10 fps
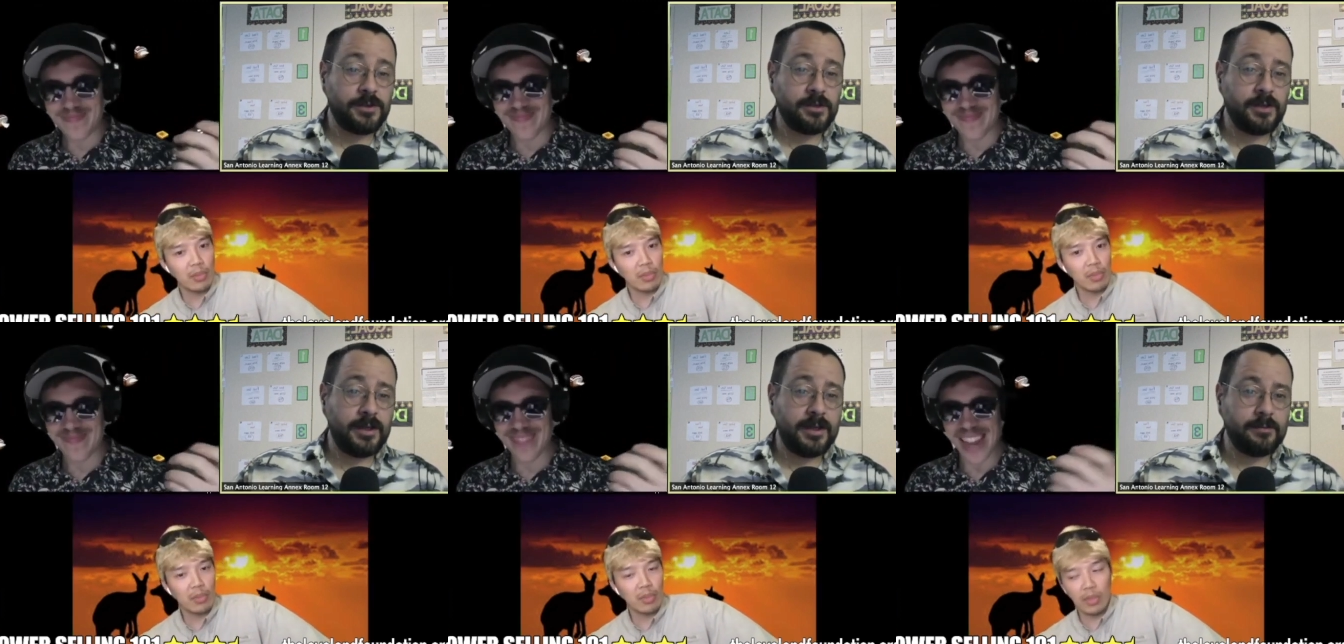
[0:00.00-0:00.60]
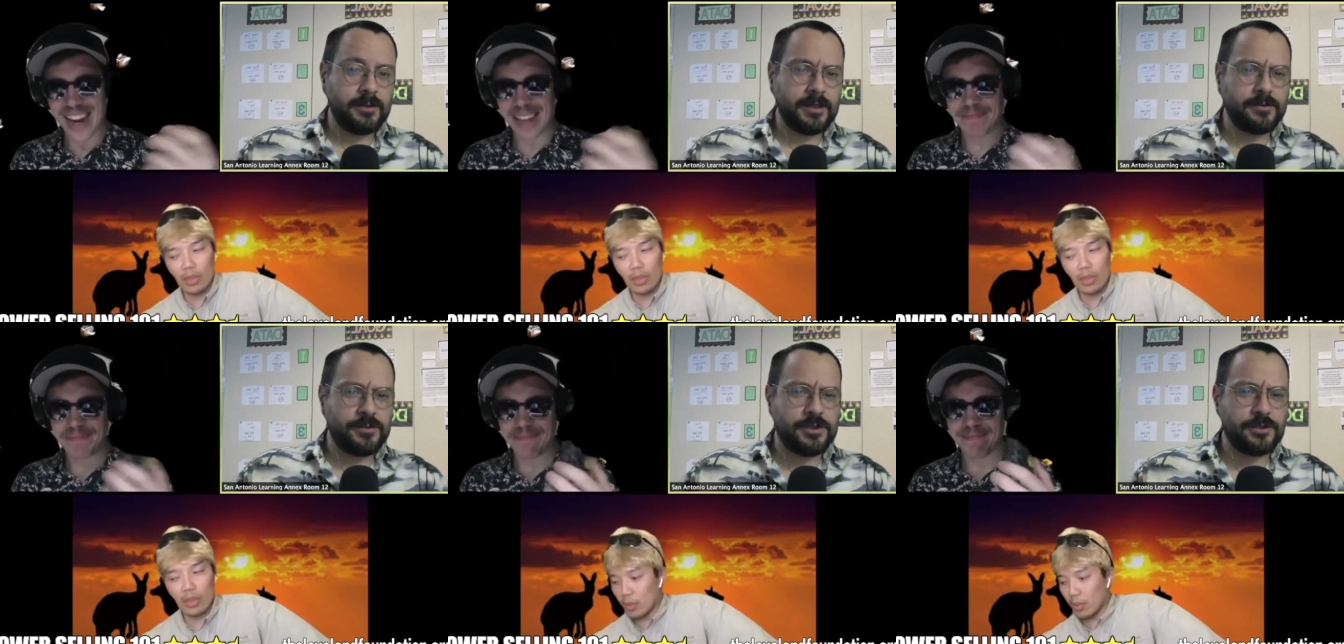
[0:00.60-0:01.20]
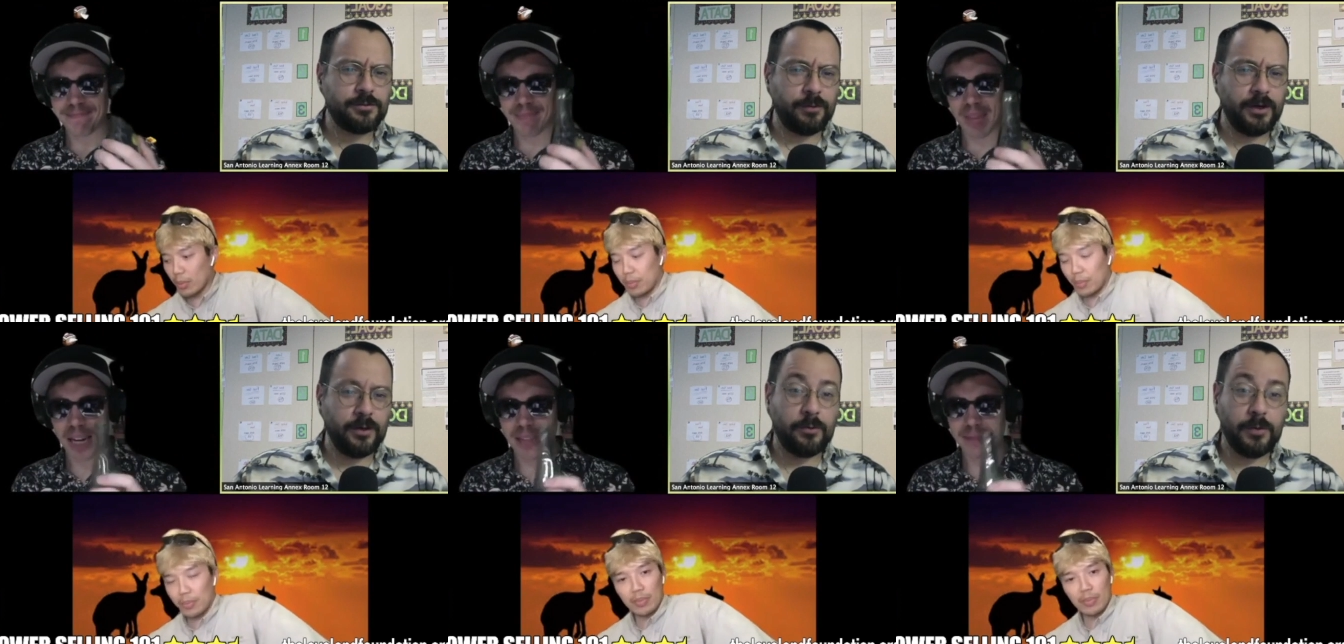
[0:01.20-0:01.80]
Speaker 1: that tells us when a
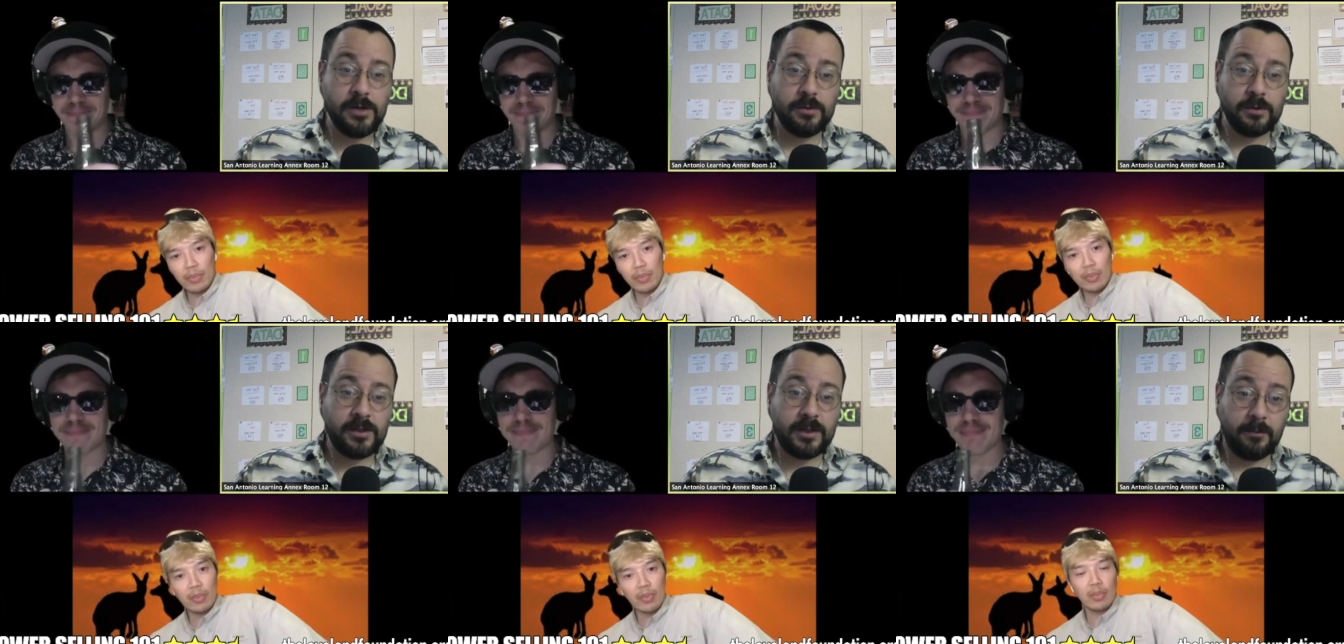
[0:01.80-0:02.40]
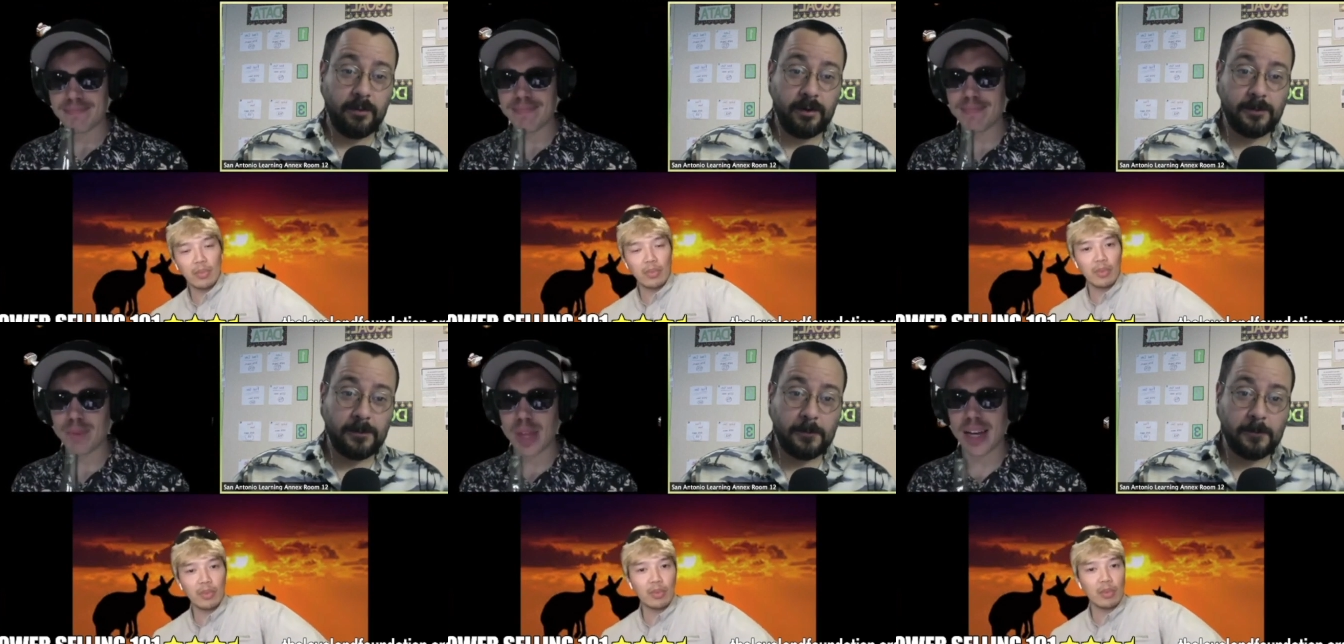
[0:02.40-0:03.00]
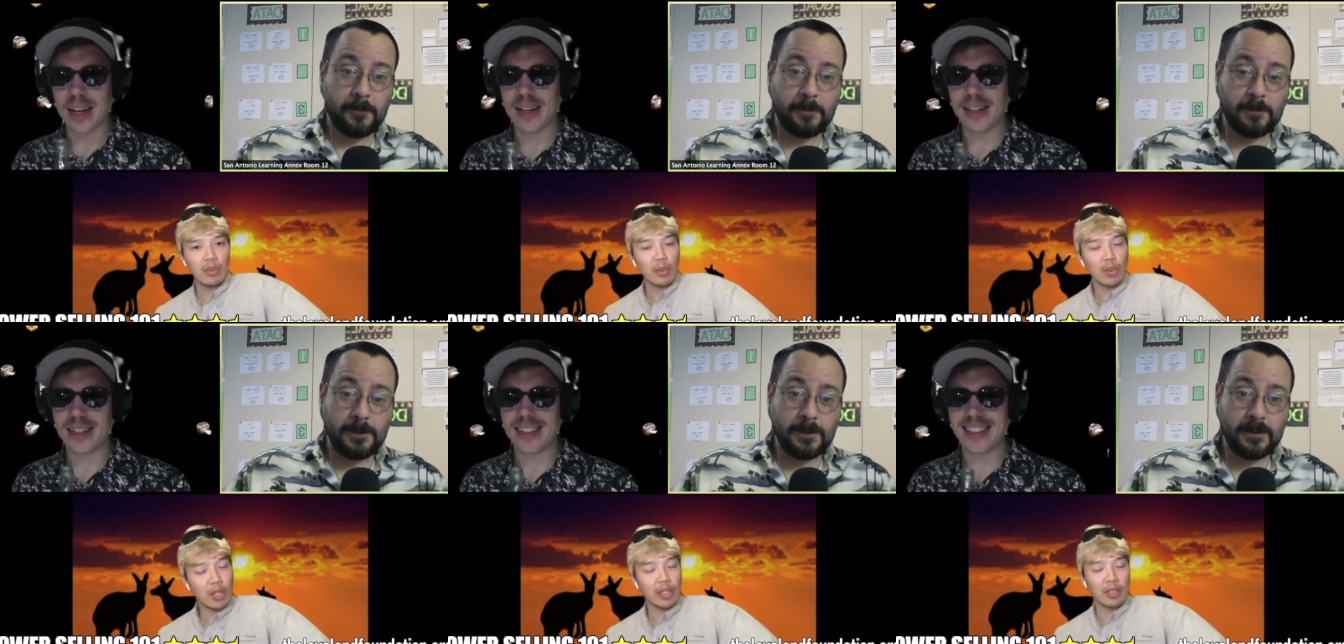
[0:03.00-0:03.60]
wind will come?
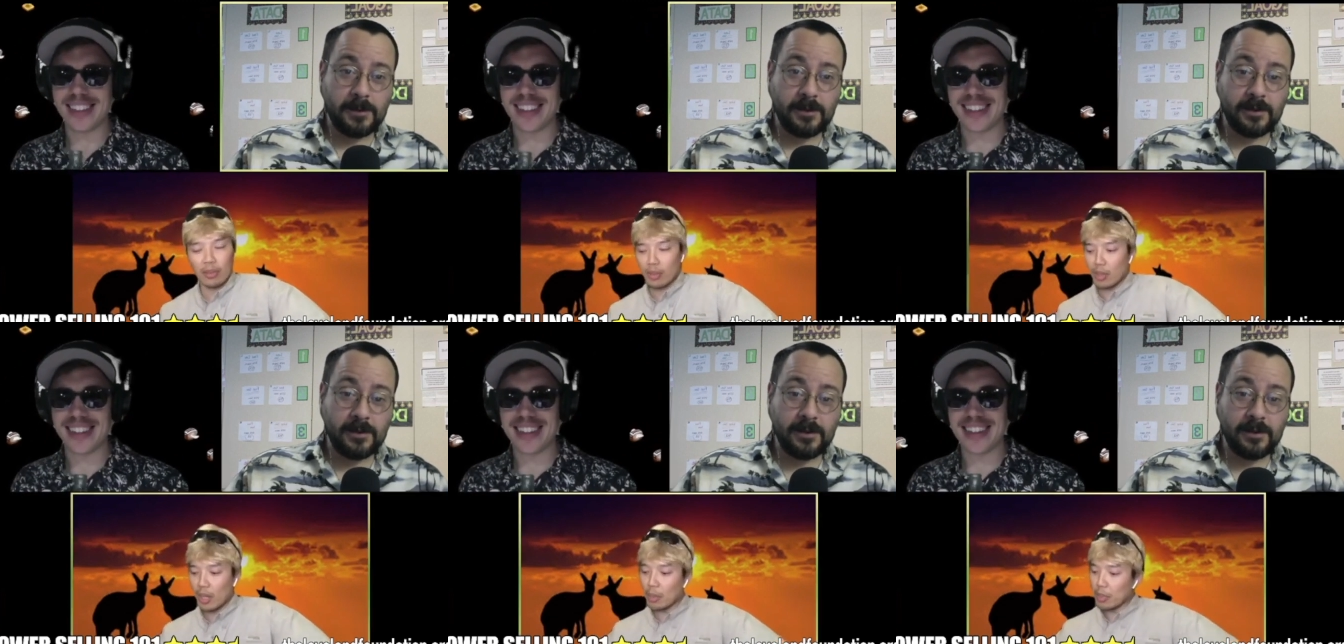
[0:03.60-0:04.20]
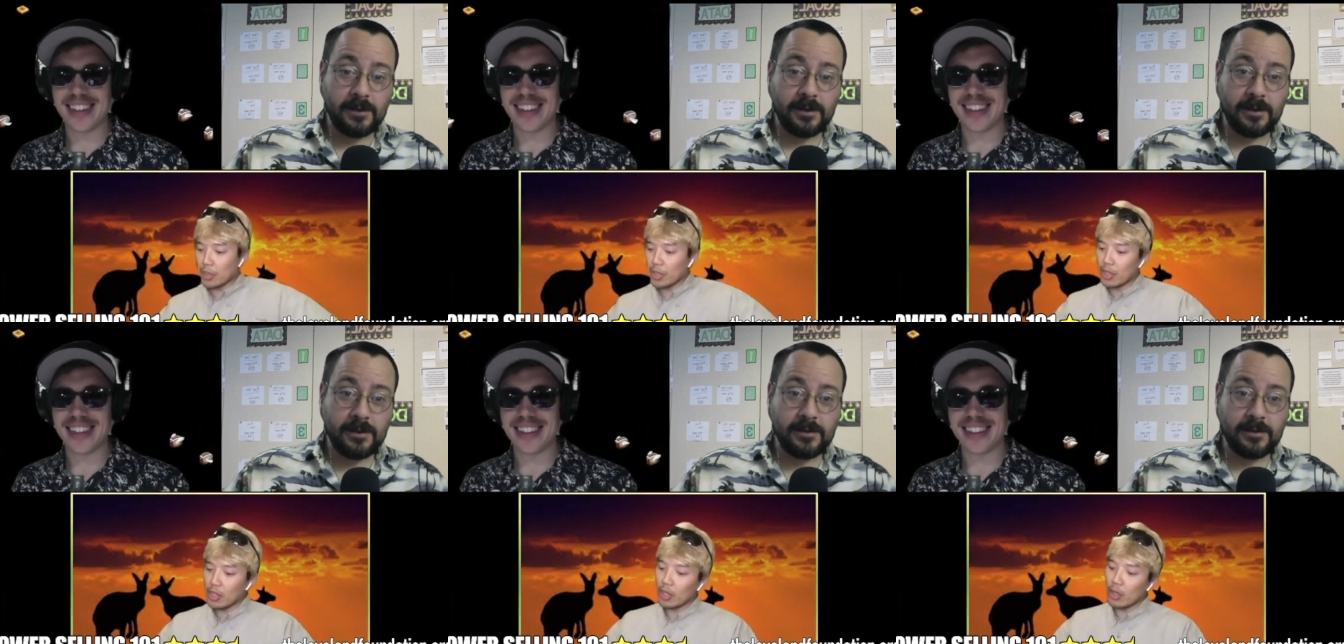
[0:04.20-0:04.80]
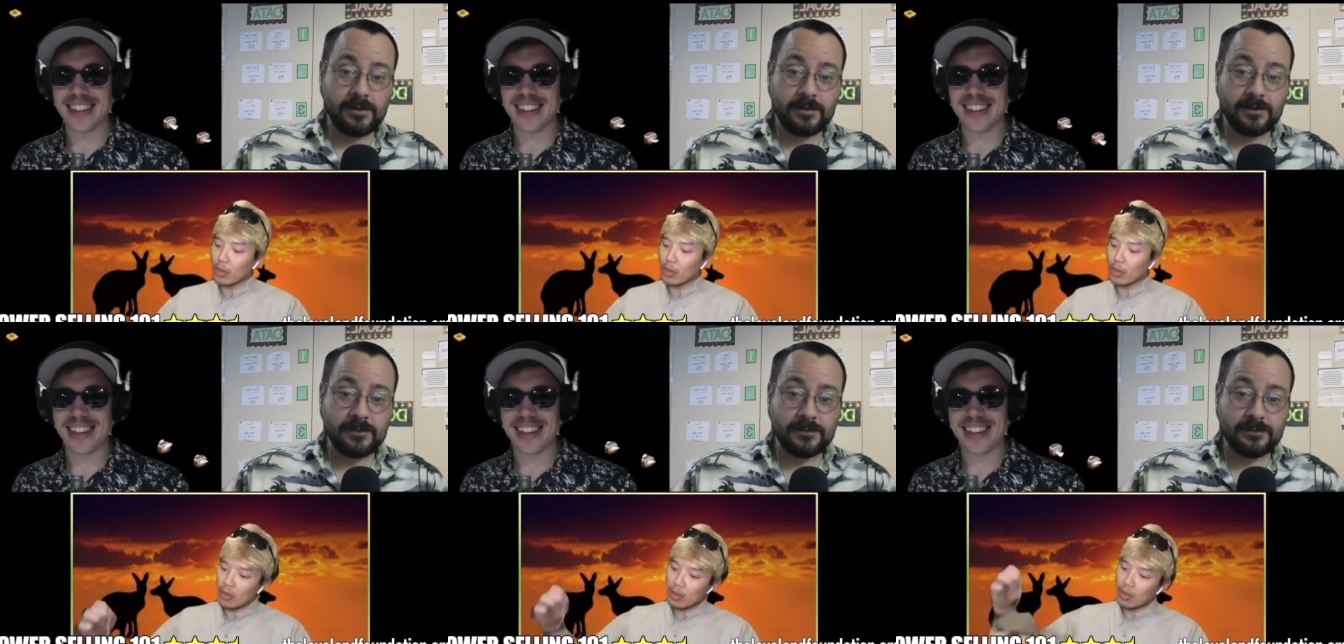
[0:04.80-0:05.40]
Speaker 2: Right. I present to
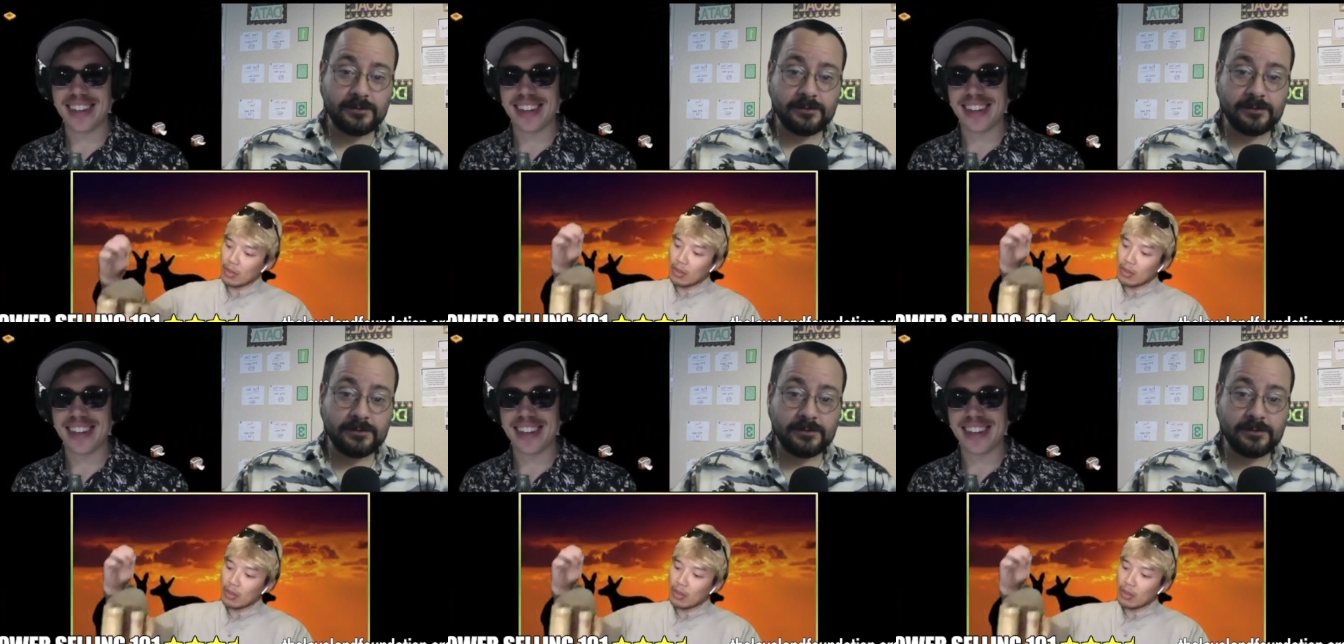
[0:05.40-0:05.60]
you